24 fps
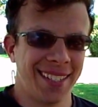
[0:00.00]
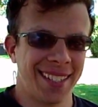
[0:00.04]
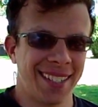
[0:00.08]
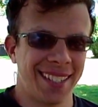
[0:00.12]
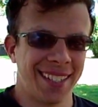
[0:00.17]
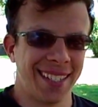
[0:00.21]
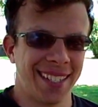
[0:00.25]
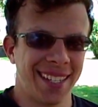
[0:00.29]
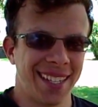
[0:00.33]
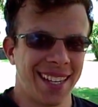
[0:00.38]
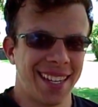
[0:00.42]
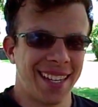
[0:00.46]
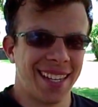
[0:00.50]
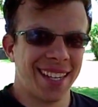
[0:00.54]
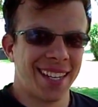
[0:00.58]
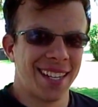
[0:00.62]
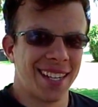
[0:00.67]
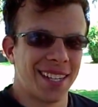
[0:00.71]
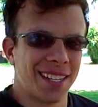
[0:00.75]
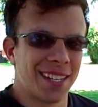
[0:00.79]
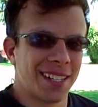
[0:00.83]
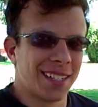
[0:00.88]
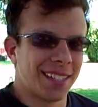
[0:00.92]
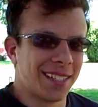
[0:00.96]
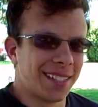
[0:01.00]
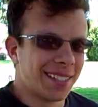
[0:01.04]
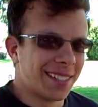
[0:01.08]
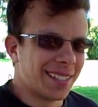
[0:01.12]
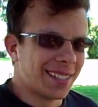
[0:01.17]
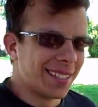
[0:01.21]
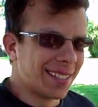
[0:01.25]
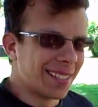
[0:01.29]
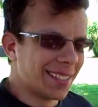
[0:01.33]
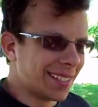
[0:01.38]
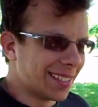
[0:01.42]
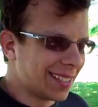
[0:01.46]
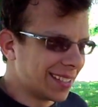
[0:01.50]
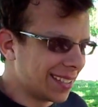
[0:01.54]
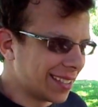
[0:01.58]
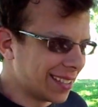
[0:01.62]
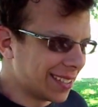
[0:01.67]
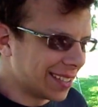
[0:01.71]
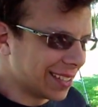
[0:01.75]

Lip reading: Nothing is said.